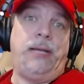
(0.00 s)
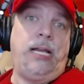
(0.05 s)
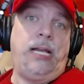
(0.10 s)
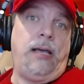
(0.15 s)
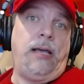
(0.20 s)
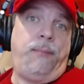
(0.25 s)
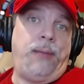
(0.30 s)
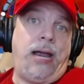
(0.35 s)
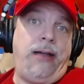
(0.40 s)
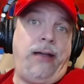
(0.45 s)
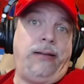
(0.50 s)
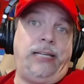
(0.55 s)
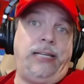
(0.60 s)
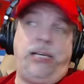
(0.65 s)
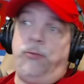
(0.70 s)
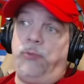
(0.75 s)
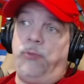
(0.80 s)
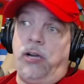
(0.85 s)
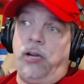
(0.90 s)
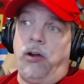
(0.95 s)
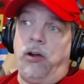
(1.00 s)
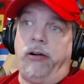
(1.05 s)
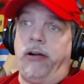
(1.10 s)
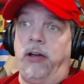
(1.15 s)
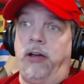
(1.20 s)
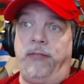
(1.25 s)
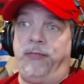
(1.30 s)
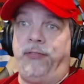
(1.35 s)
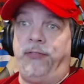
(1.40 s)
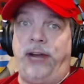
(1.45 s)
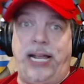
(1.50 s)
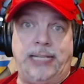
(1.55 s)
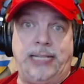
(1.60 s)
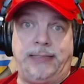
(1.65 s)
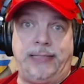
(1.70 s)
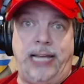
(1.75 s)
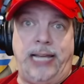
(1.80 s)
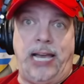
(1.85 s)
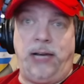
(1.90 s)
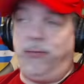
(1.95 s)
Apparently we are on
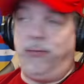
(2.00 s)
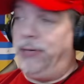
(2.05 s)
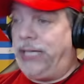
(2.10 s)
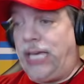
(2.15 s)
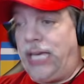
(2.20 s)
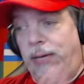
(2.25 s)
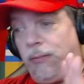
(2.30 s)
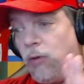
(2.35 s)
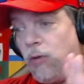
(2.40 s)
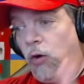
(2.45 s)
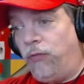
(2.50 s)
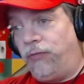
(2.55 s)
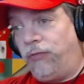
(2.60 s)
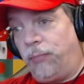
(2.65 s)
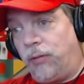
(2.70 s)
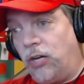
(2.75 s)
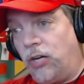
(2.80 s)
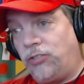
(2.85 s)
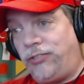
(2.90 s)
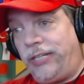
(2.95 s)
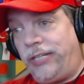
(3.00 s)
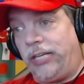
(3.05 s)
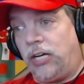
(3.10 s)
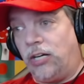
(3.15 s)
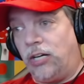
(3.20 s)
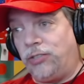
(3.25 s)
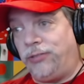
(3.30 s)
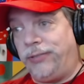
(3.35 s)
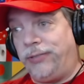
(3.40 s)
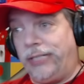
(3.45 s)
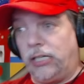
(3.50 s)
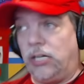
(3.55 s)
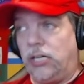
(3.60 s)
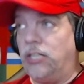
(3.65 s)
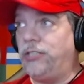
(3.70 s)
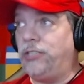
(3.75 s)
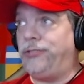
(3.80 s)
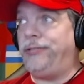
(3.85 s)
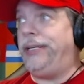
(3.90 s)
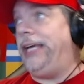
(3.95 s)
France now. We keep going from country to country to
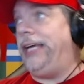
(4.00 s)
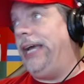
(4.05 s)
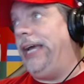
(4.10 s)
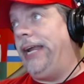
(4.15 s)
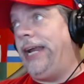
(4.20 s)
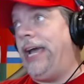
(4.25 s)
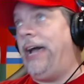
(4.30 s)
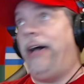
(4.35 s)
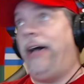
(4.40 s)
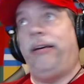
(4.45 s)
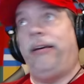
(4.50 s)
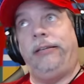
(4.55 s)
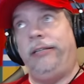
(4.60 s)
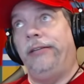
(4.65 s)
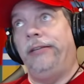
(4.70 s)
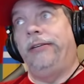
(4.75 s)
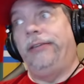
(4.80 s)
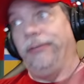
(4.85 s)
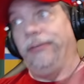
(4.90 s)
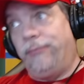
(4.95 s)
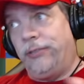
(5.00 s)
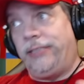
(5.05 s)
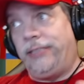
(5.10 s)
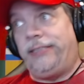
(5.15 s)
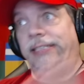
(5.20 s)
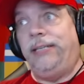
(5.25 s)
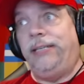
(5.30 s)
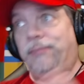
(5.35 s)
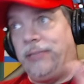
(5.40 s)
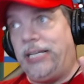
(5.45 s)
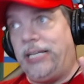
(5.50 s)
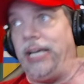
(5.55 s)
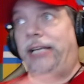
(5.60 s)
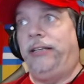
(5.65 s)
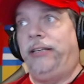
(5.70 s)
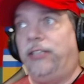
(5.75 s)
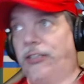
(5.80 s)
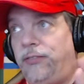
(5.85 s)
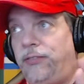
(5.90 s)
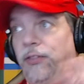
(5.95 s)
country, and now, it seems like
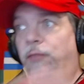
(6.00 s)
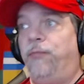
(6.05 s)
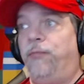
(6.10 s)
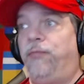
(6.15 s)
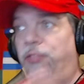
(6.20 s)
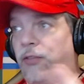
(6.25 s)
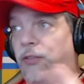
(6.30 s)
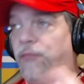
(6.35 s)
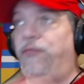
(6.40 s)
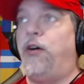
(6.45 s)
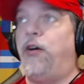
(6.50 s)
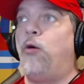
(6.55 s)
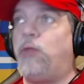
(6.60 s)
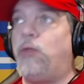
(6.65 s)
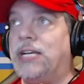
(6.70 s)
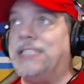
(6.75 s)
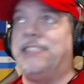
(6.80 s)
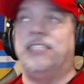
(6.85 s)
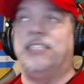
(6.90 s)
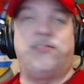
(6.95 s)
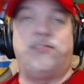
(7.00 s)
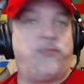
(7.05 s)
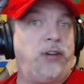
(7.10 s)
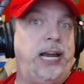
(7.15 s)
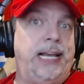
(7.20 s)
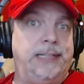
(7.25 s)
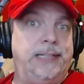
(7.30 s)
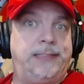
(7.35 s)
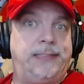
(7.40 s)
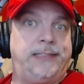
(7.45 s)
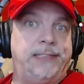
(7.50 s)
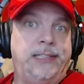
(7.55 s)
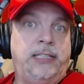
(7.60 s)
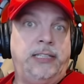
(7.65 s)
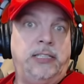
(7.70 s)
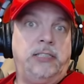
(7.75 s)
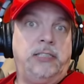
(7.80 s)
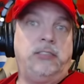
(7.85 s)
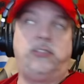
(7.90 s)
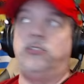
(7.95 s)
the focus is France.
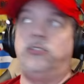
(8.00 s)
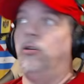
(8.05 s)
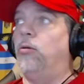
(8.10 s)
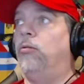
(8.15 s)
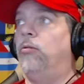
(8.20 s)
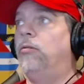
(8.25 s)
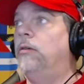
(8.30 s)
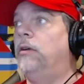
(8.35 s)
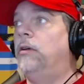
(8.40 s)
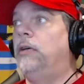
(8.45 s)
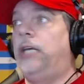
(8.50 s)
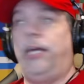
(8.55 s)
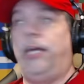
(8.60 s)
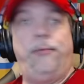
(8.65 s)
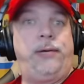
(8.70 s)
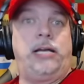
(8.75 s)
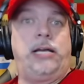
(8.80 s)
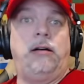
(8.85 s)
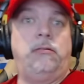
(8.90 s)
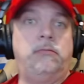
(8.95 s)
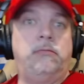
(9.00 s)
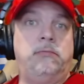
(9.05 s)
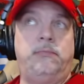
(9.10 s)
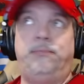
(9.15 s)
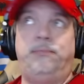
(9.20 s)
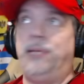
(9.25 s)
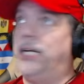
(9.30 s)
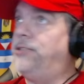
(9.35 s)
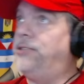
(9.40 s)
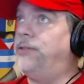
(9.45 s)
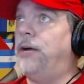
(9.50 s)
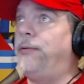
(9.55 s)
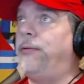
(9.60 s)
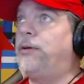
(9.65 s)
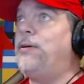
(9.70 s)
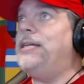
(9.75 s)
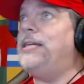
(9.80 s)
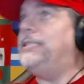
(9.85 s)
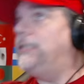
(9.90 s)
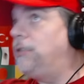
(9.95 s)
So, here we go. Patreon
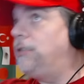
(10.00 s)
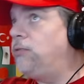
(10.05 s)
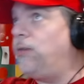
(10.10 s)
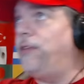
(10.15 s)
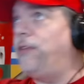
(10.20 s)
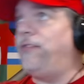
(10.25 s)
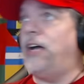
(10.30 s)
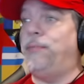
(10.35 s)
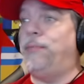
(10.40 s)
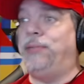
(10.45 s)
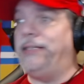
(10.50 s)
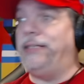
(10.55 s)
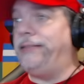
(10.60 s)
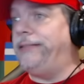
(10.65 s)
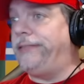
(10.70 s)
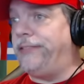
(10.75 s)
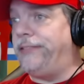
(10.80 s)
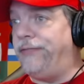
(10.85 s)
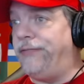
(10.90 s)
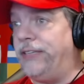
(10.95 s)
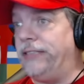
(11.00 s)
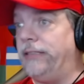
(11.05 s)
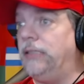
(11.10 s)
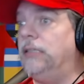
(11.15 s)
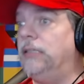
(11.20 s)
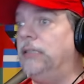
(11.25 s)
request, 25 places to visit.